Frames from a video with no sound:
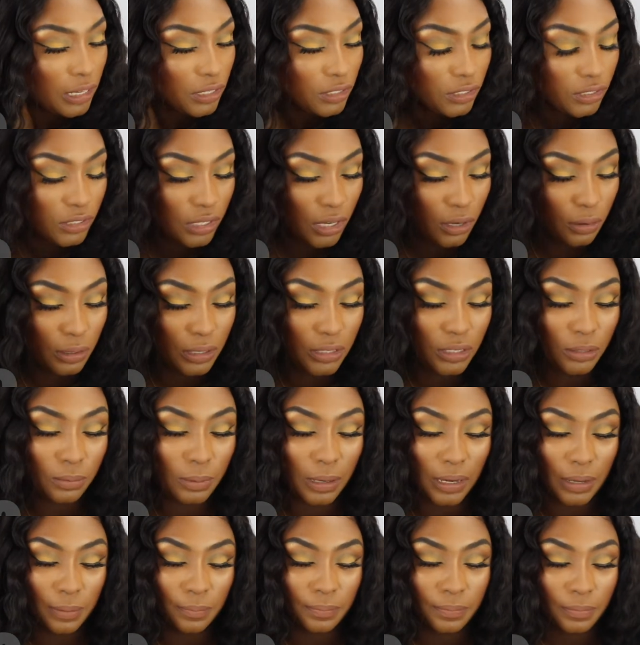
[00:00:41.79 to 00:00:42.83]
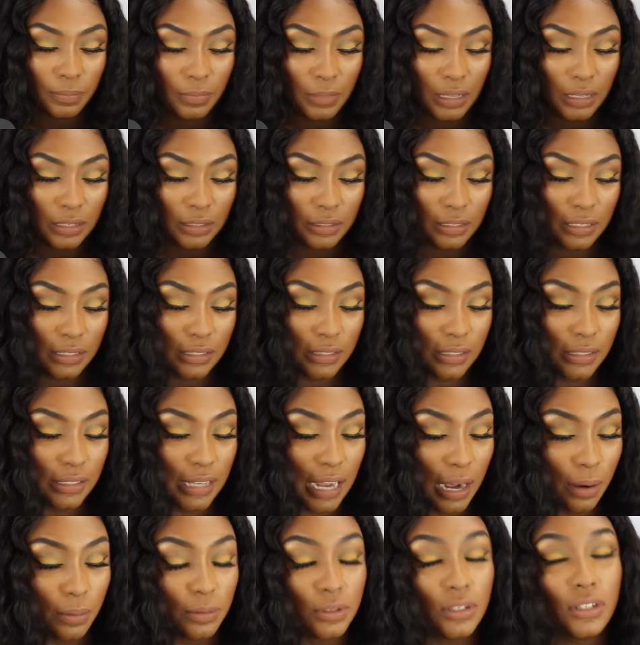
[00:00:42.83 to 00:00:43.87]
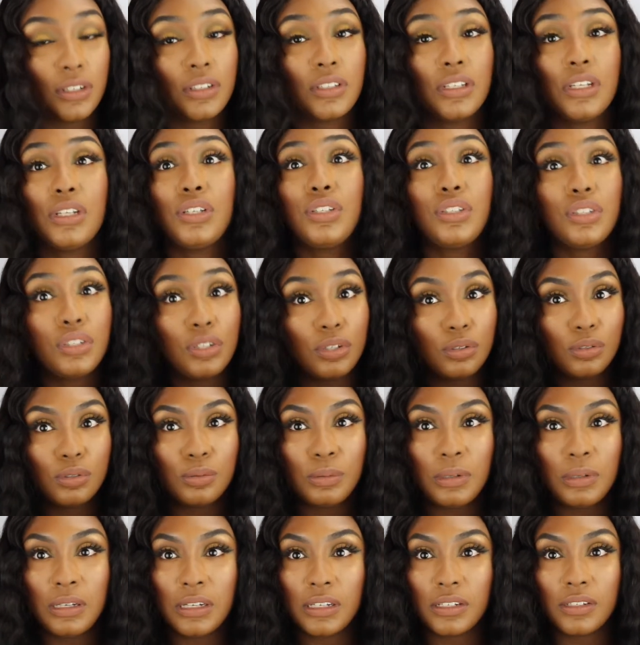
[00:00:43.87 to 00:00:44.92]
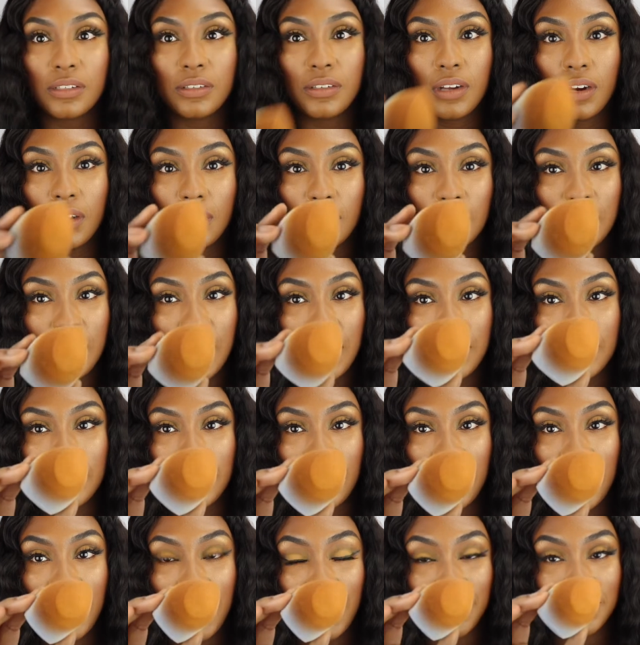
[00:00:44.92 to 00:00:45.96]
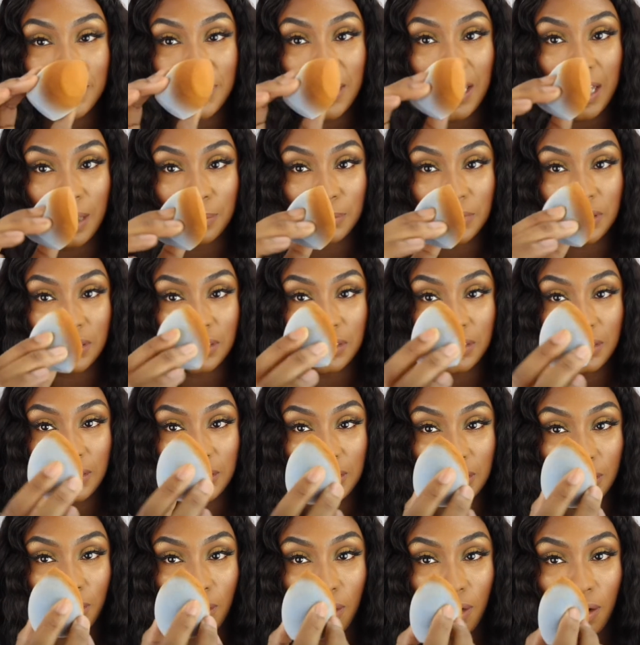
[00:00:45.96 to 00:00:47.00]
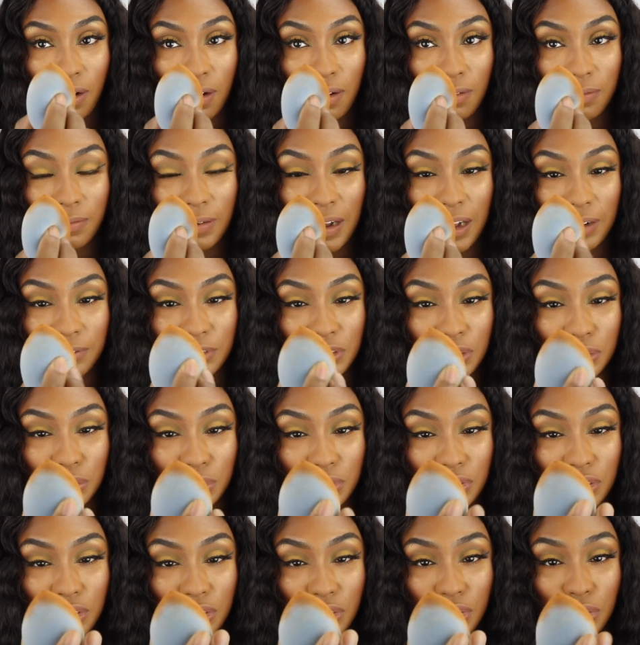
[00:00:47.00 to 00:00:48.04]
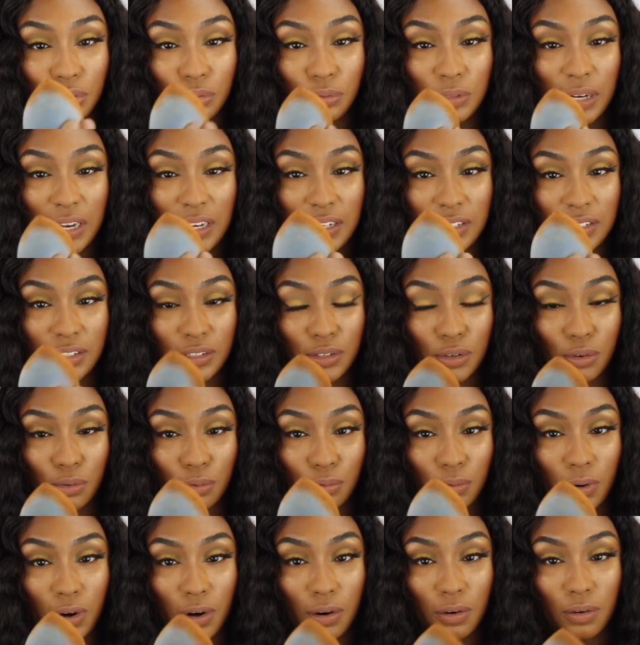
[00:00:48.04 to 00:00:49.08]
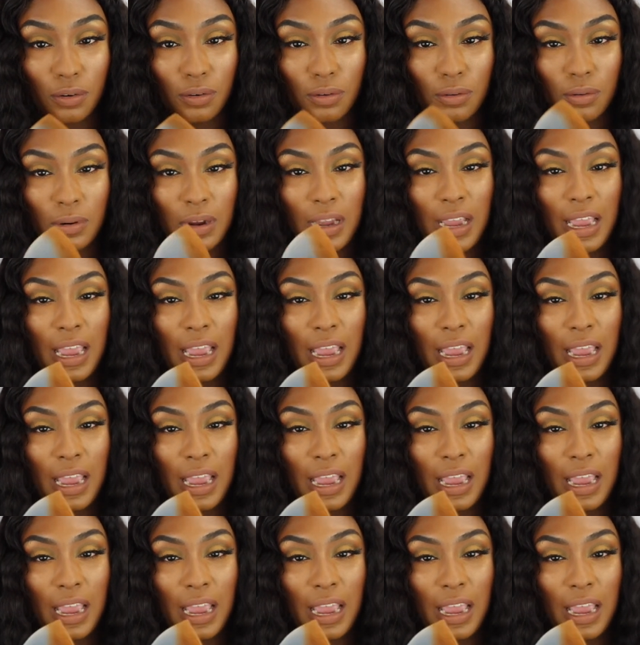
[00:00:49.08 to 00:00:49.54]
So anyway, this is how it looks. Excuse me, it's dirty. I did not have time to clean it off. I've used it 2 days in a row.